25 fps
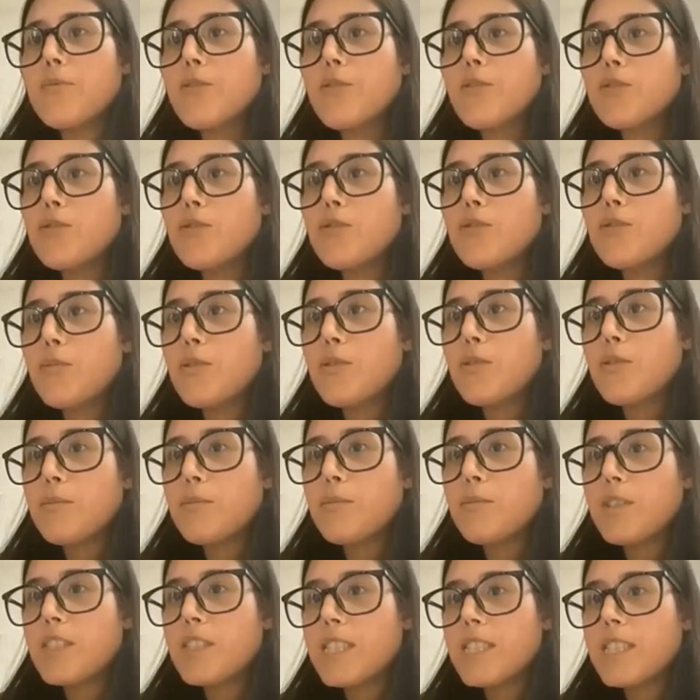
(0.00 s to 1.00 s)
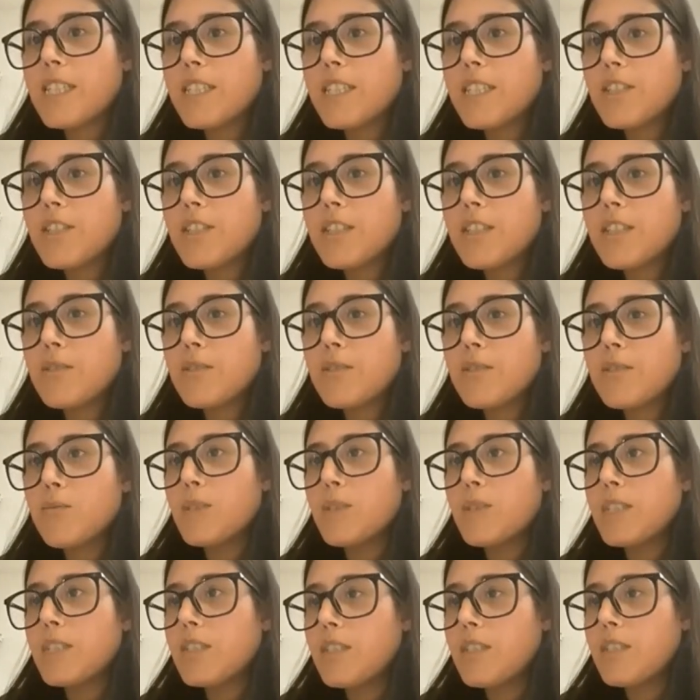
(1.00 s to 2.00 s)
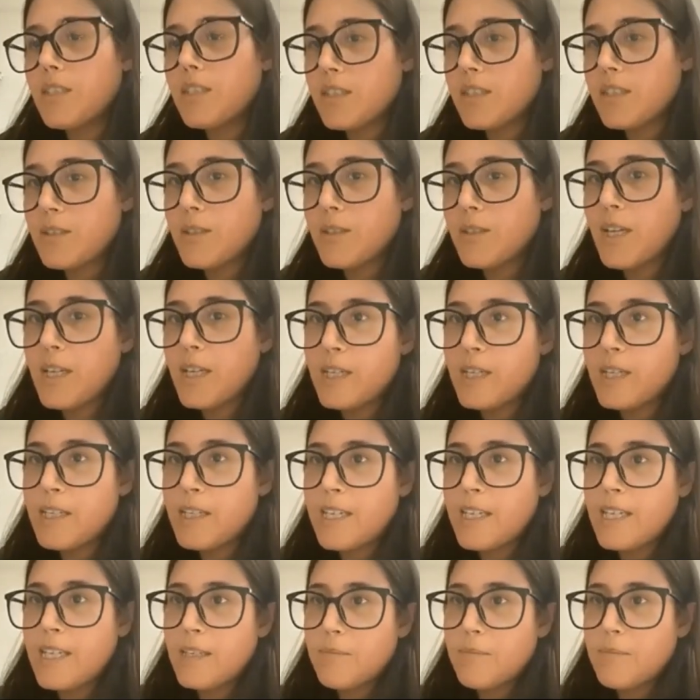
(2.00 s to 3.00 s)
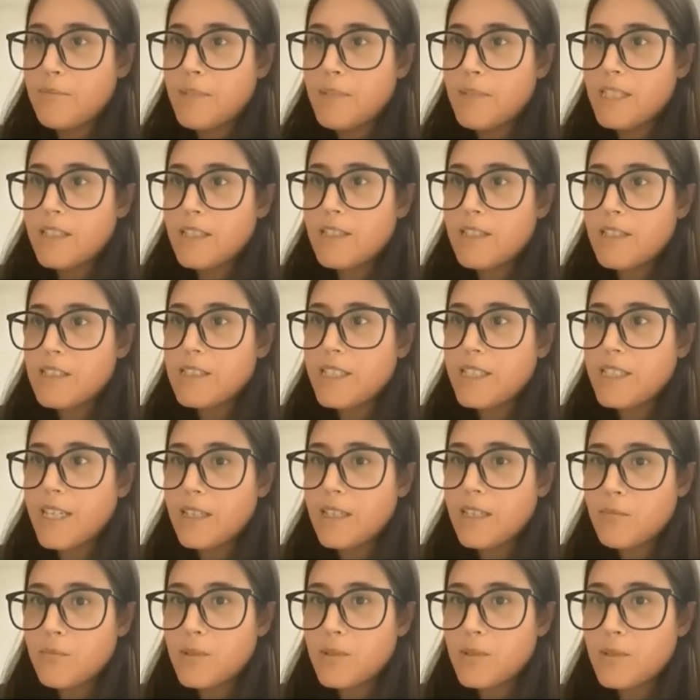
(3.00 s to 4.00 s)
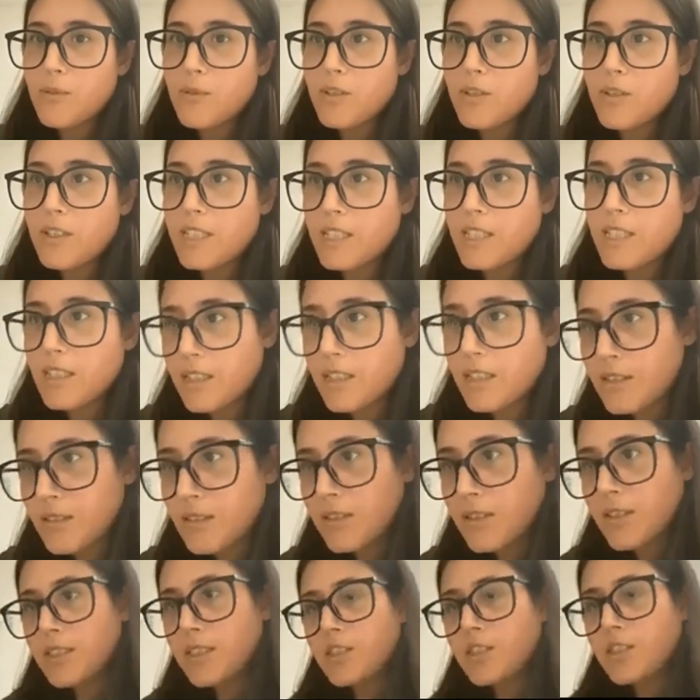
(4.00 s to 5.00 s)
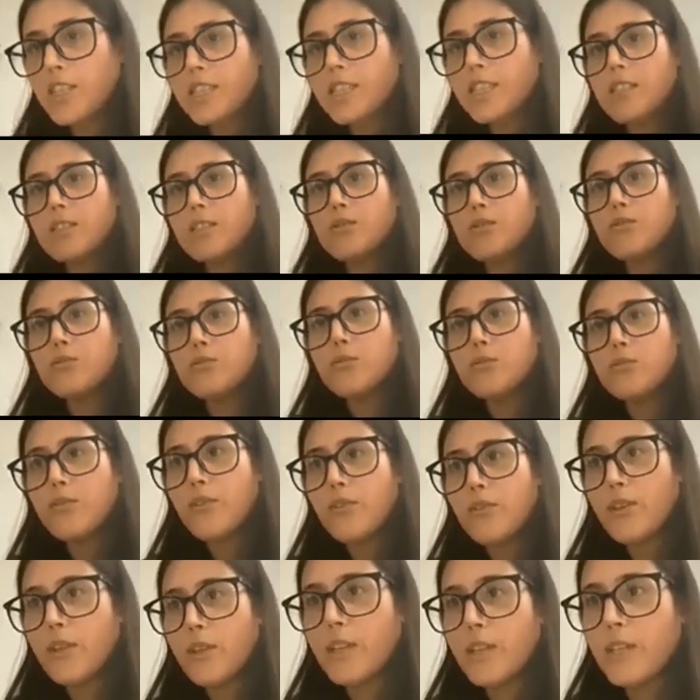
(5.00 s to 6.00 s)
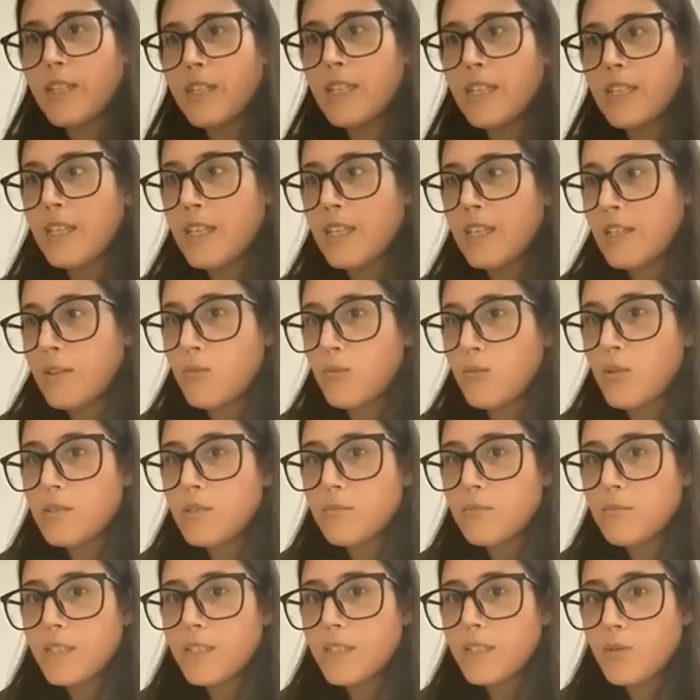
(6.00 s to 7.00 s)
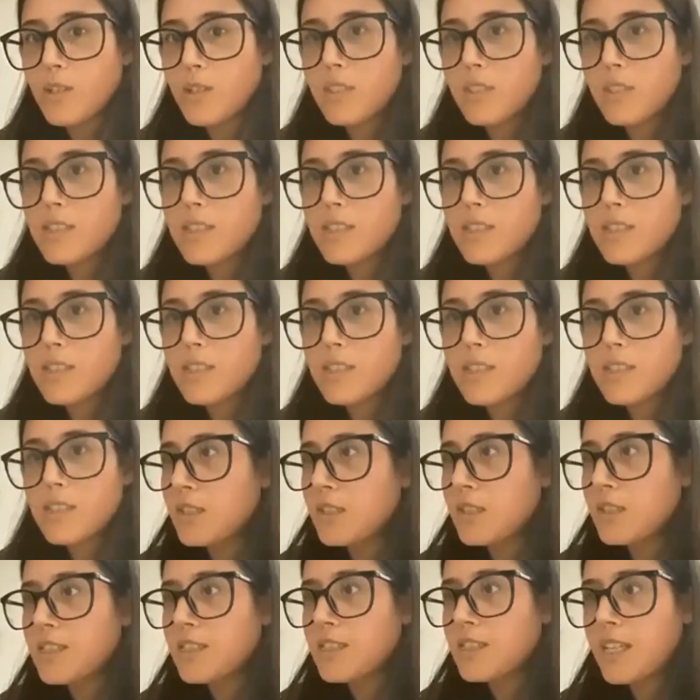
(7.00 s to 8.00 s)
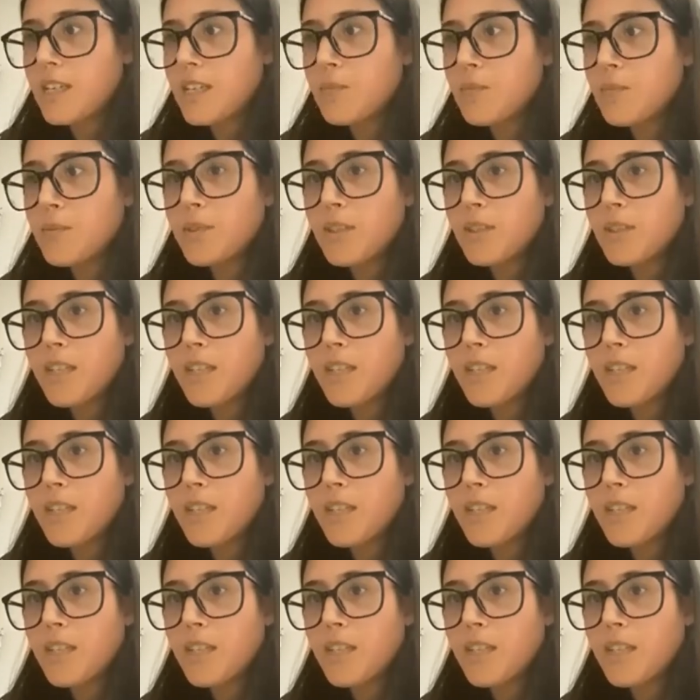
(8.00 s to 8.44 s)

photopolymerization, we make the same for the adjacent tooth, one by one, same steps.